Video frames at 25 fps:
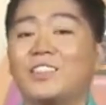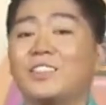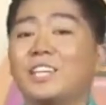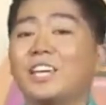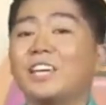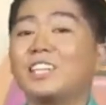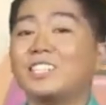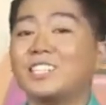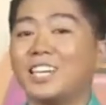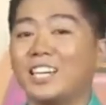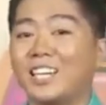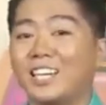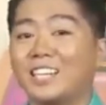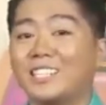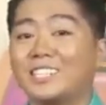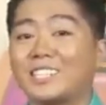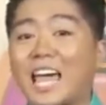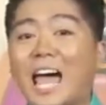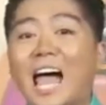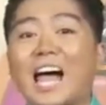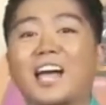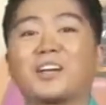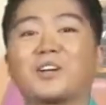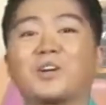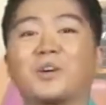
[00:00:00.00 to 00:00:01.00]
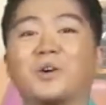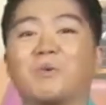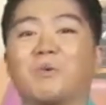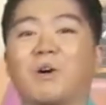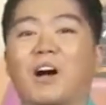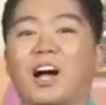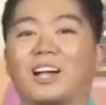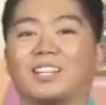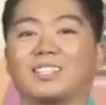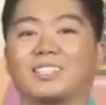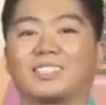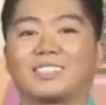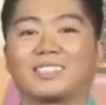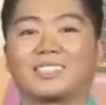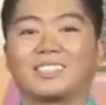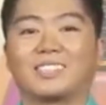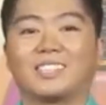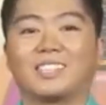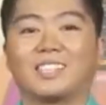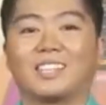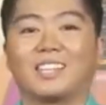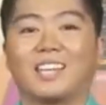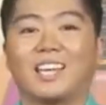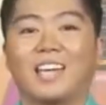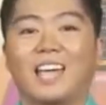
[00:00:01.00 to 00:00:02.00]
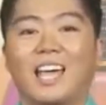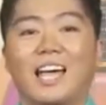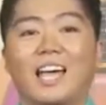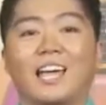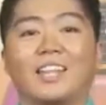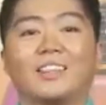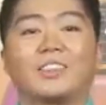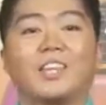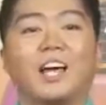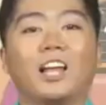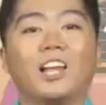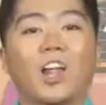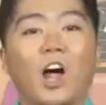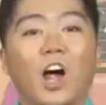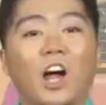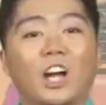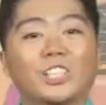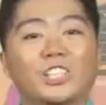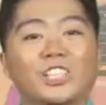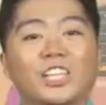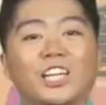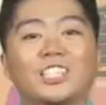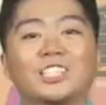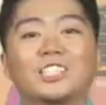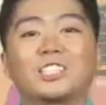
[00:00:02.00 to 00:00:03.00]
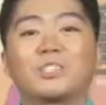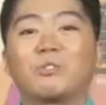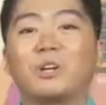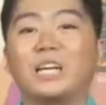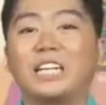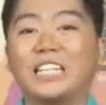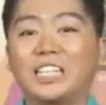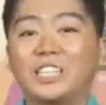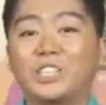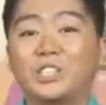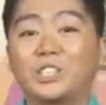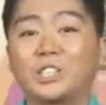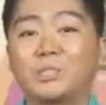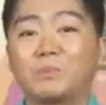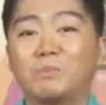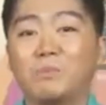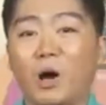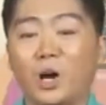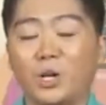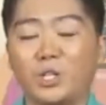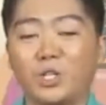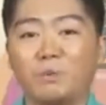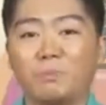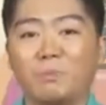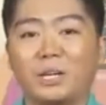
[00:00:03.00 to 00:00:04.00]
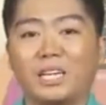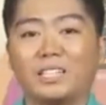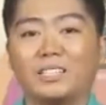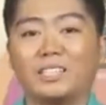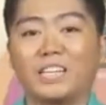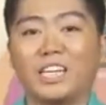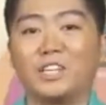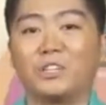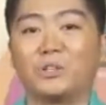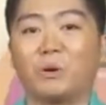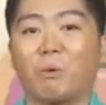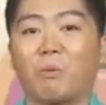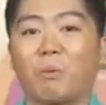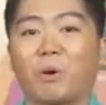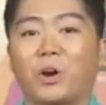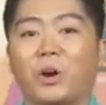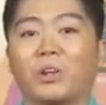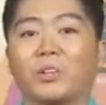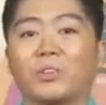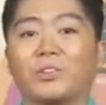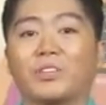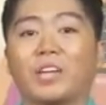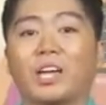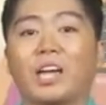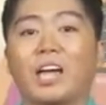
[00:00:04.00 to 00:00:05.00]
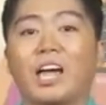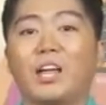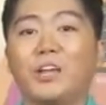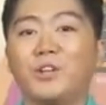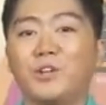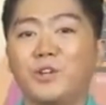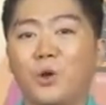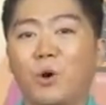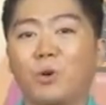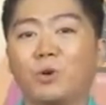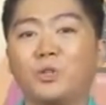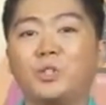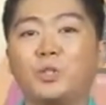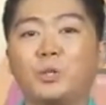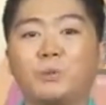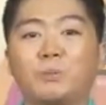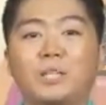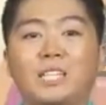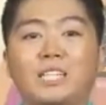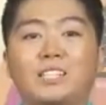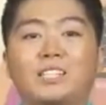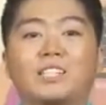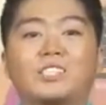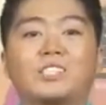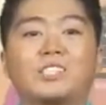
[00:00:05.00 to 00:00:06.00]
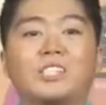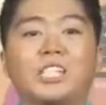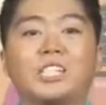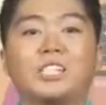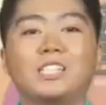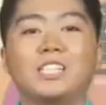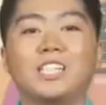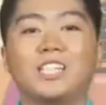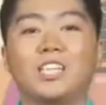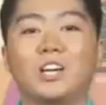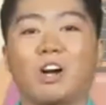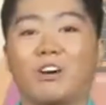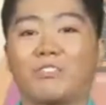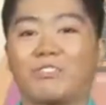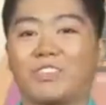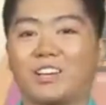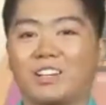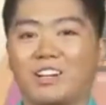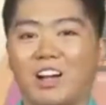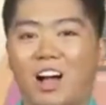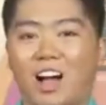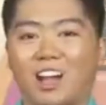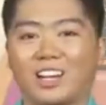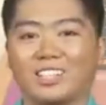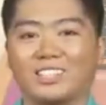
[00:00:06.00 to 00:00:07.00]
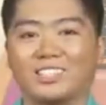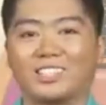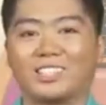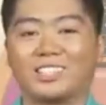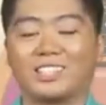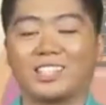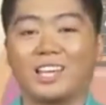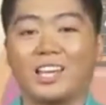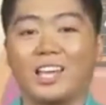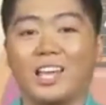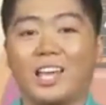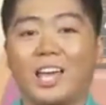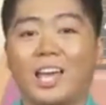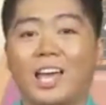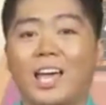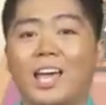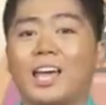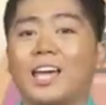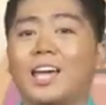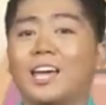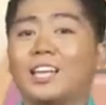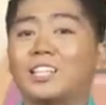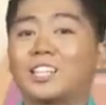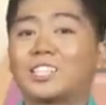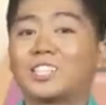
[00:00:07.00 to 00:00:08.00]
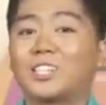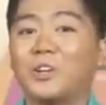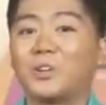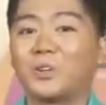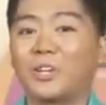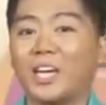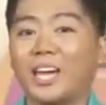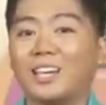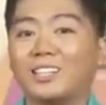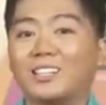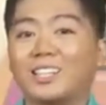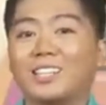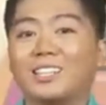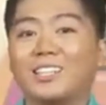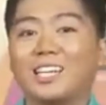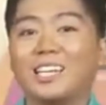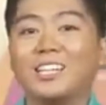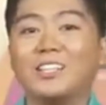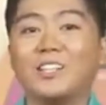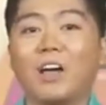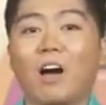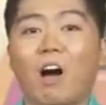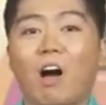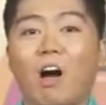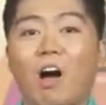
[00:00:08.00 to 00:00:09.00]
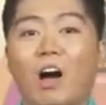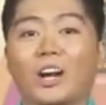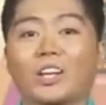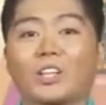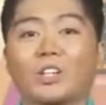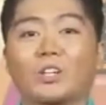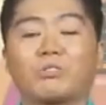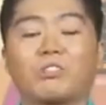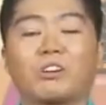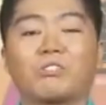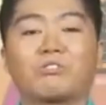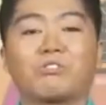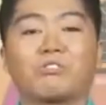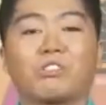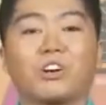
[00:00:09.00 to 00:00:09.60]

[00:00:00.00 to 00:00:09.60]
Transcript: This is Angkor Wat, the largest religious monument in the world, known to be the City of the Gods. It is located in the heart of our